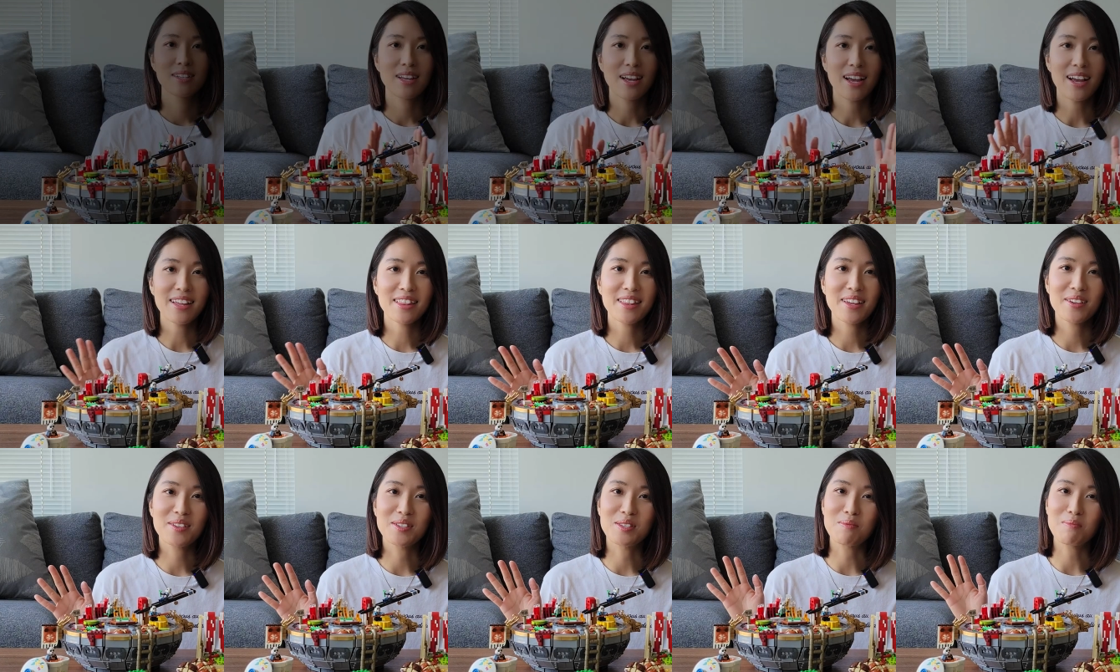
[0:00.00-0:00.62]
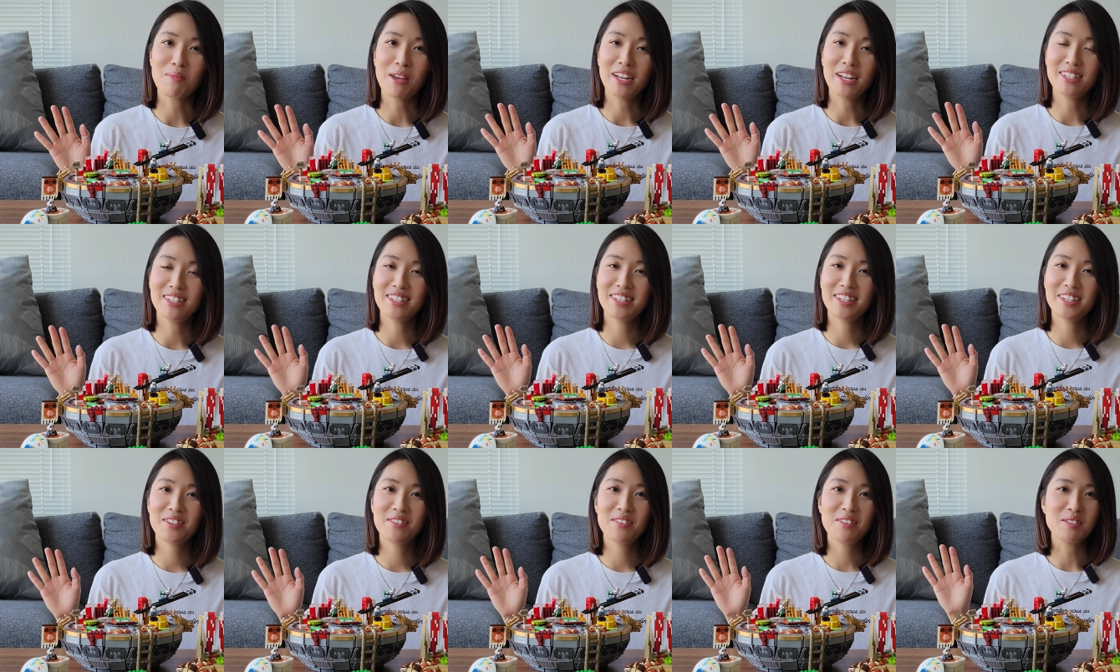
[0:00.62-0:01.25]
Hi there, it's Mandy
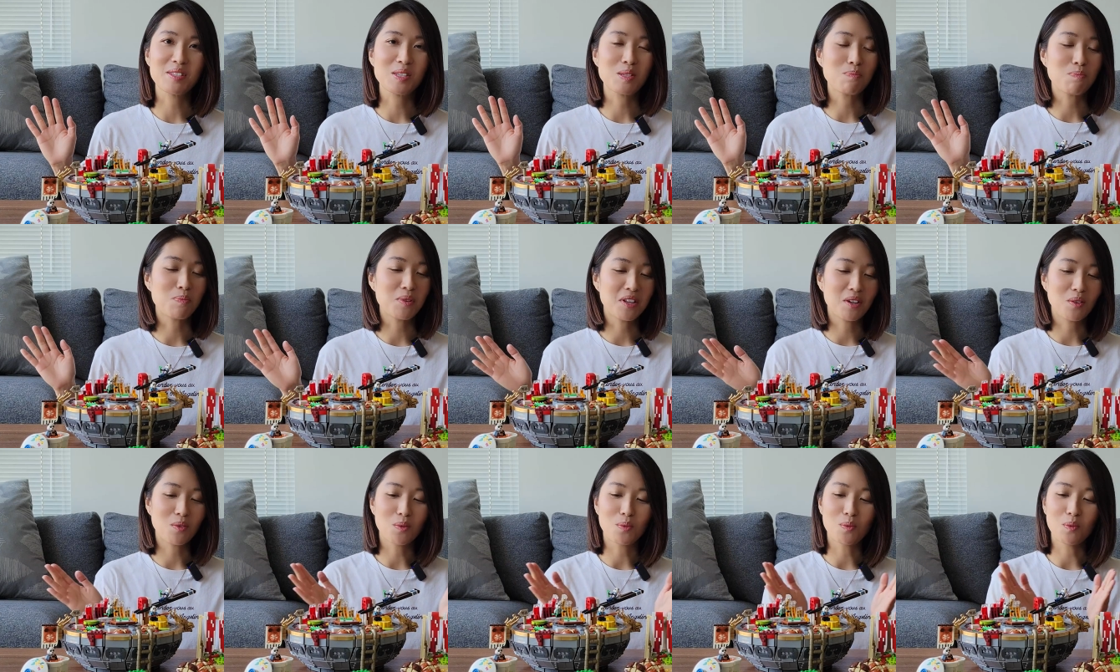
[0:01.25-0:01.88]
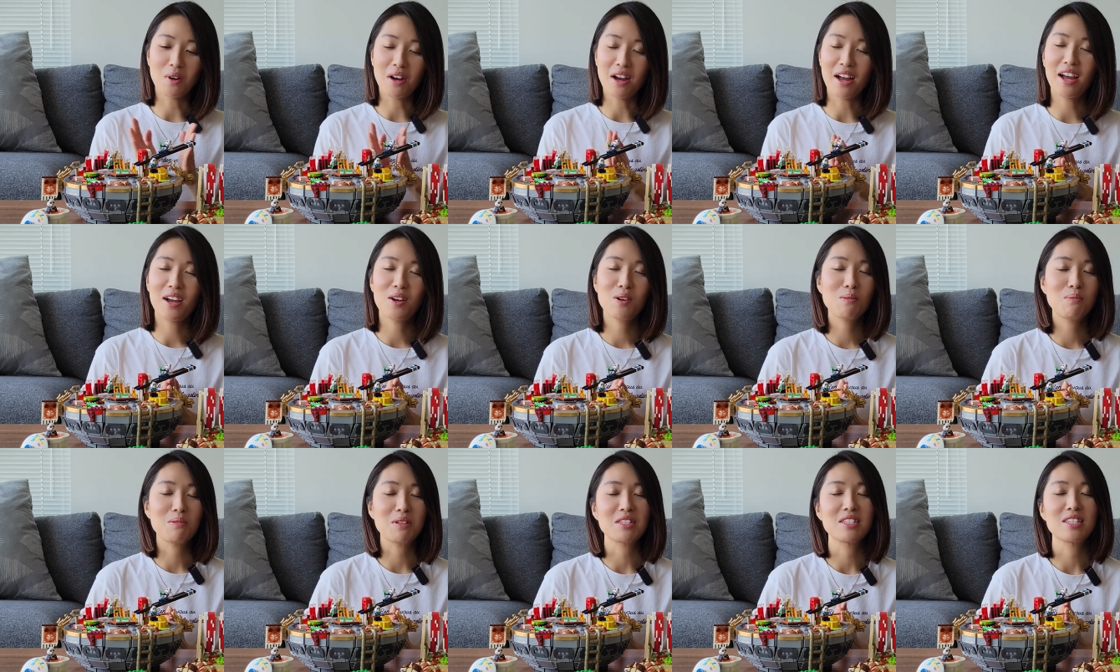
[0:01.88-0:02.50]
here. It's been a
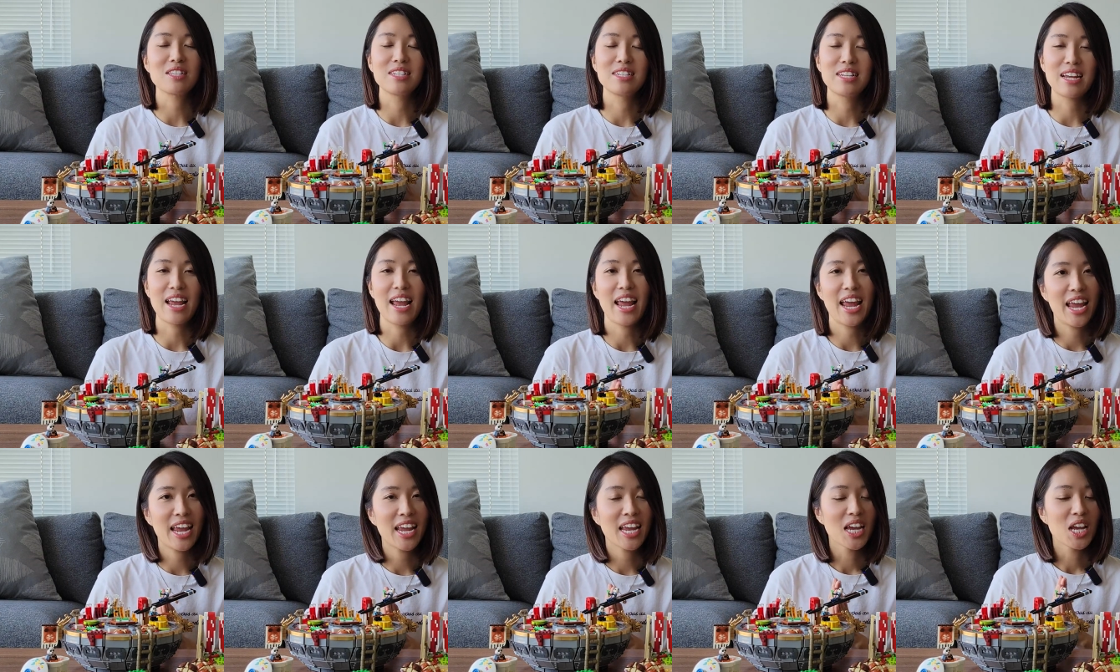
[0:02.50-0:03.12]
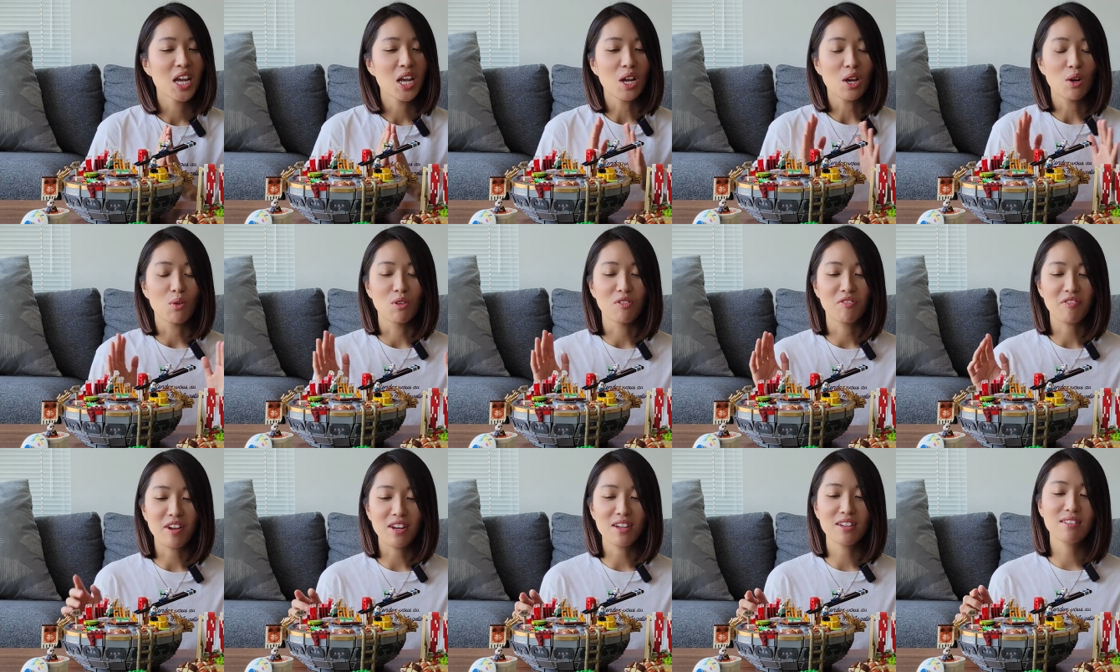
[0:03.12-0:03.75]
while, but today we're
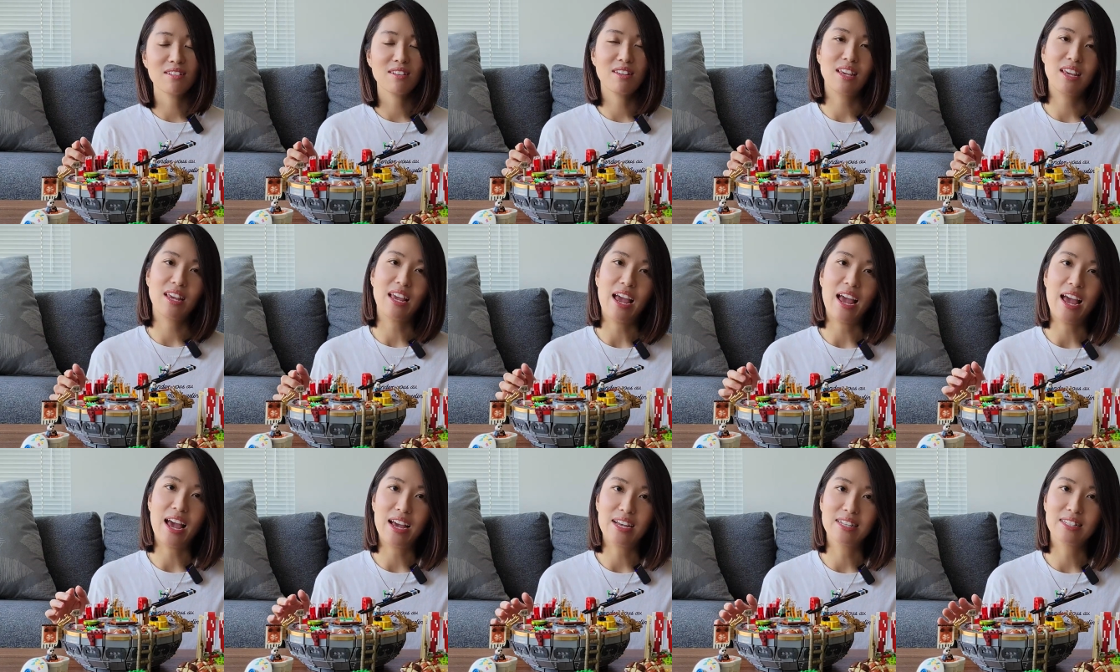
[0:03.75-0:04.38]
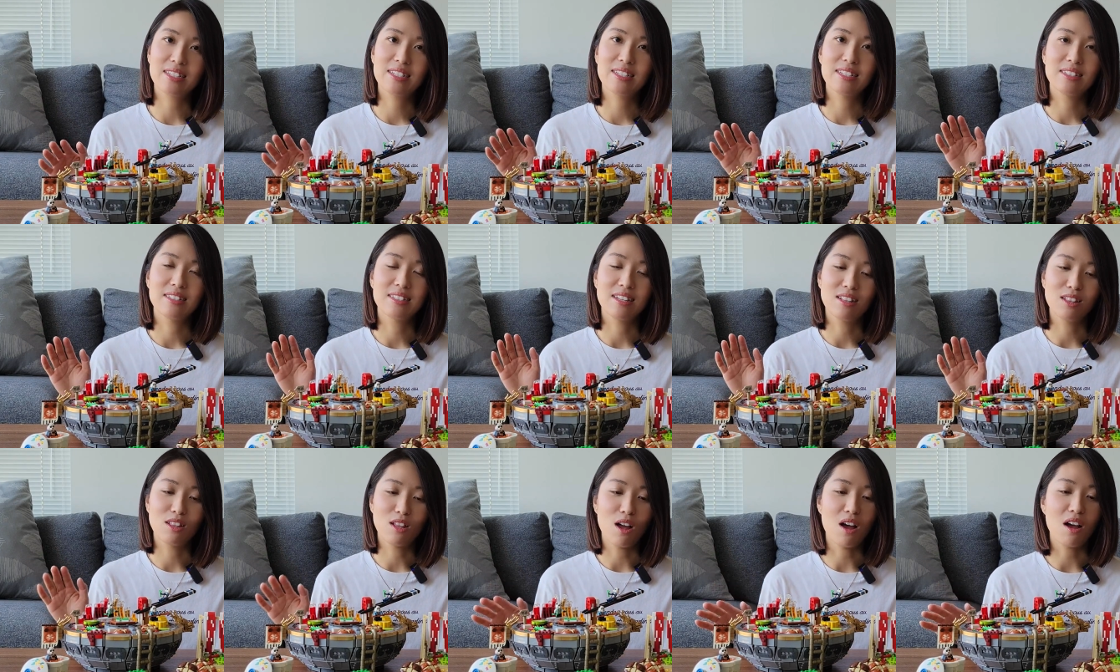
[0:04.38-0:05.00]
finally looking at
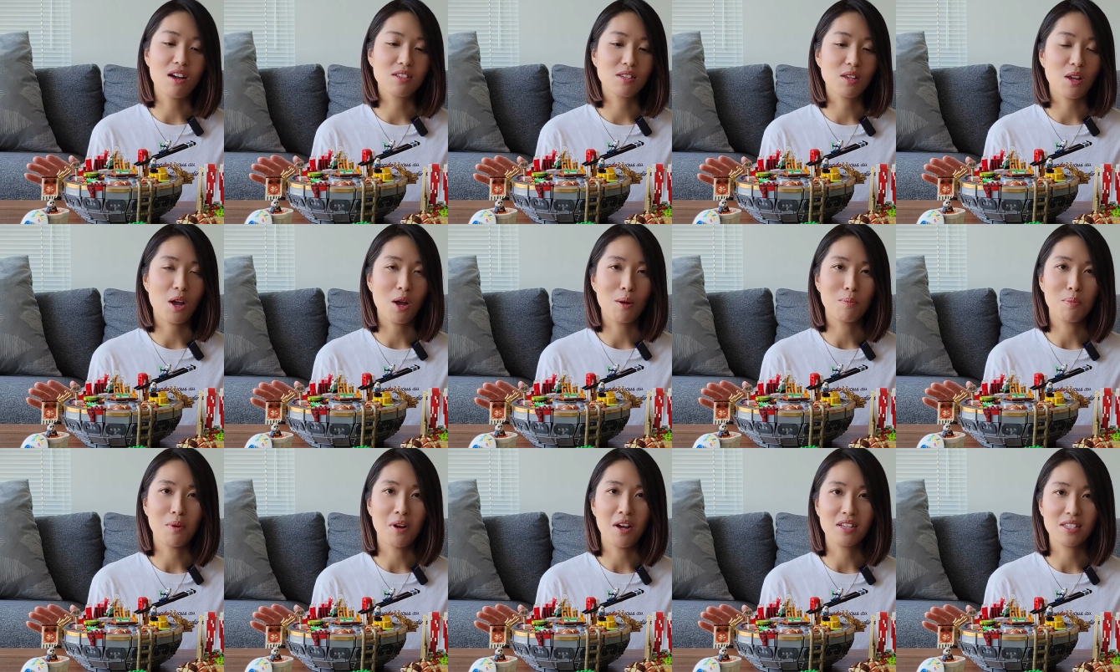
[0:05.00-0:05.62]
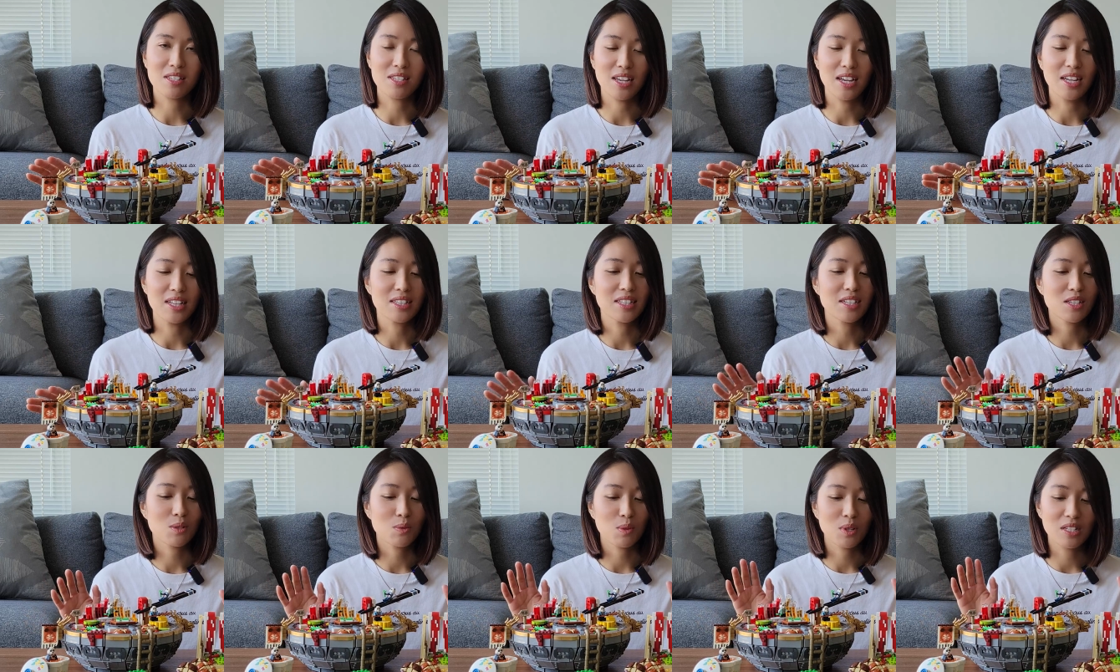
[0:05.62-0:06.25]
the Loz hot pot set.
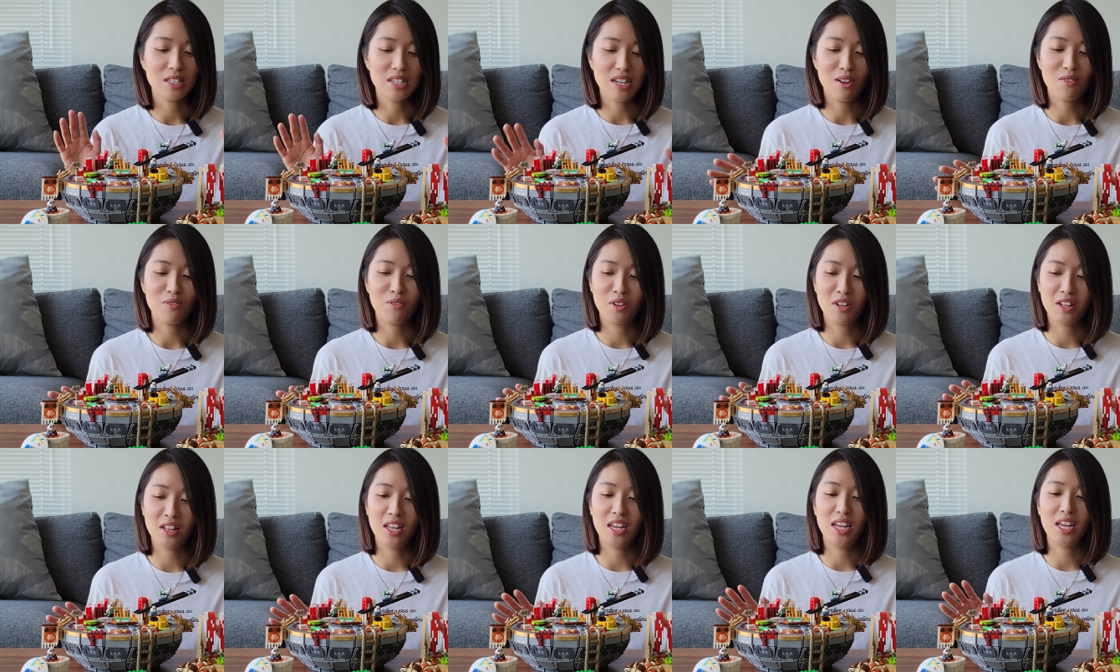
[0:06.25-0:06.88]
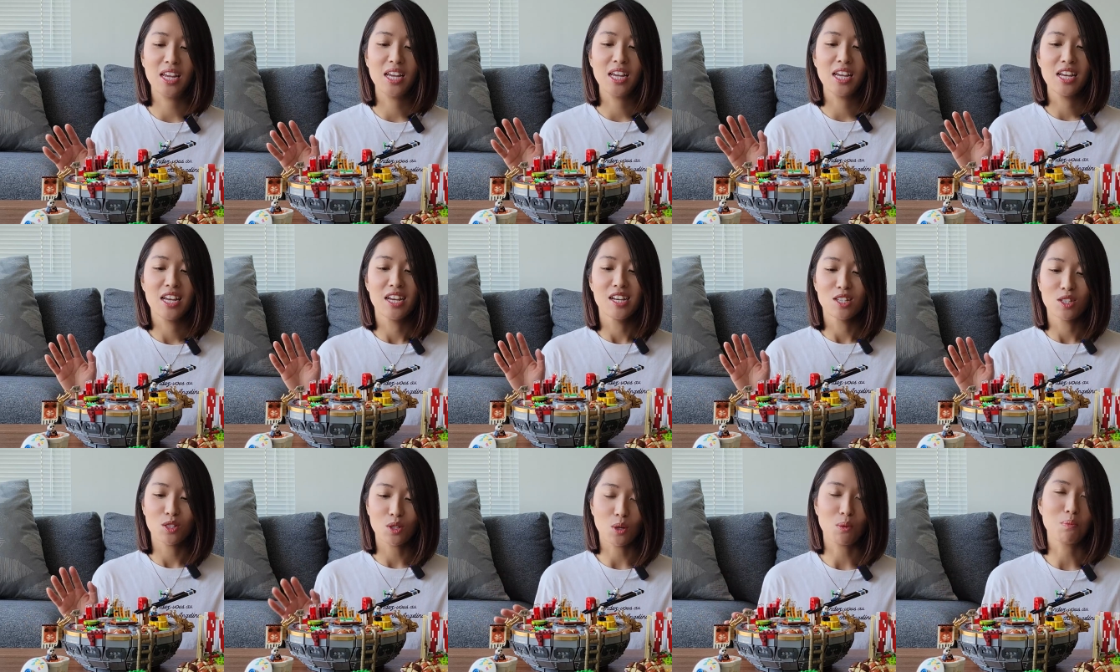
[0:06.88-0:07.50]
This one definitely
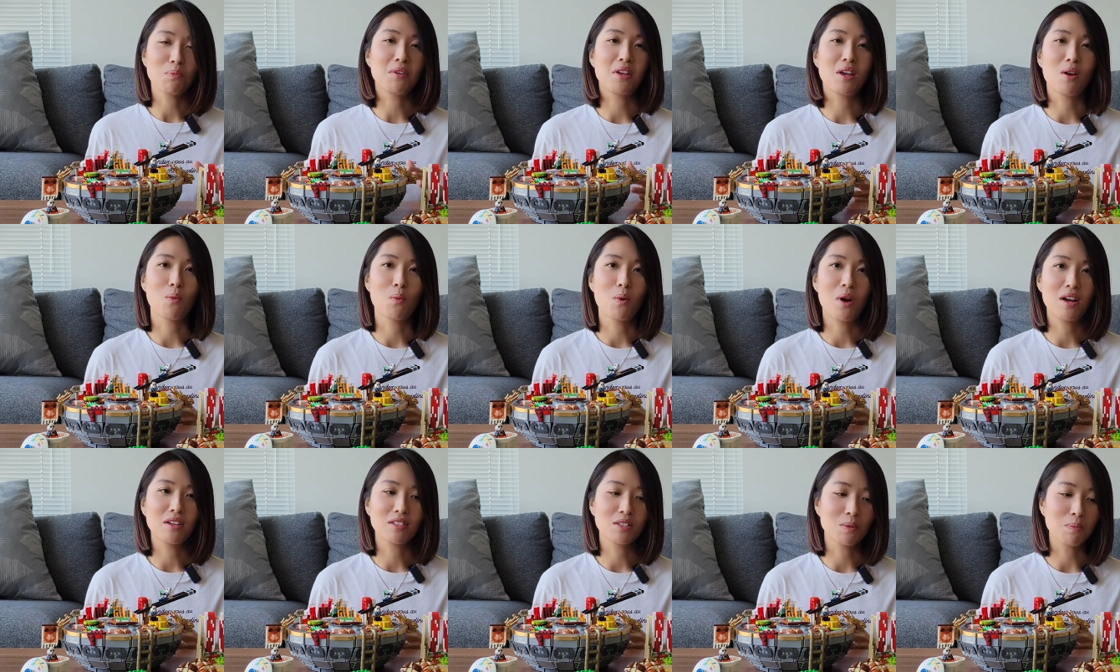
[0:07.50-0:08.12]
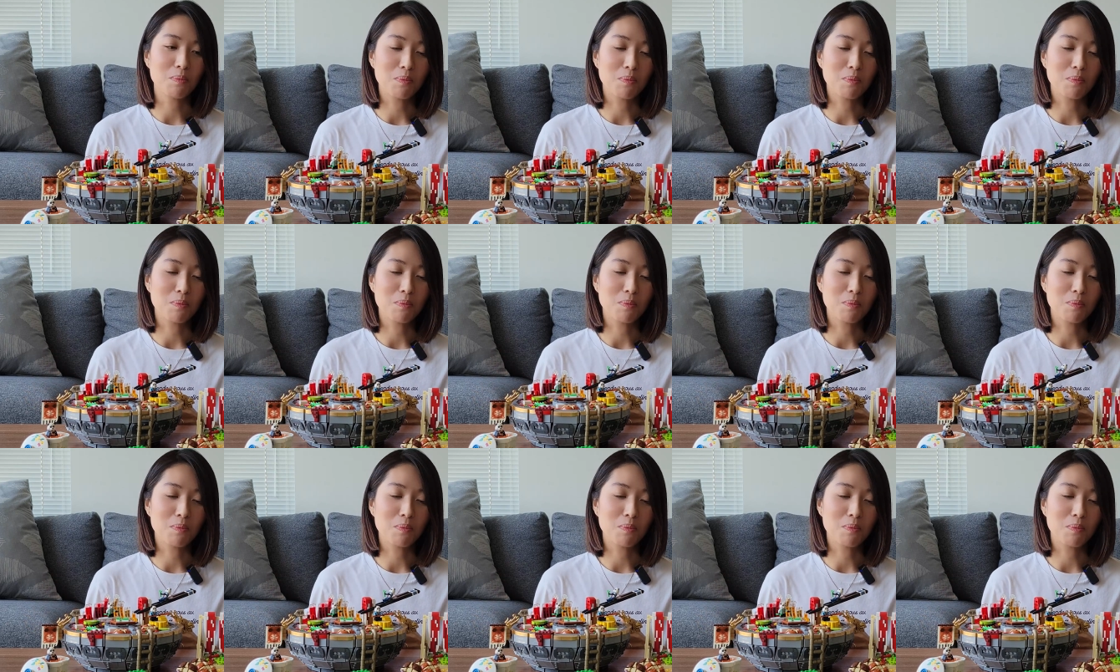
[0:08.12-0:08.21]
took me a while to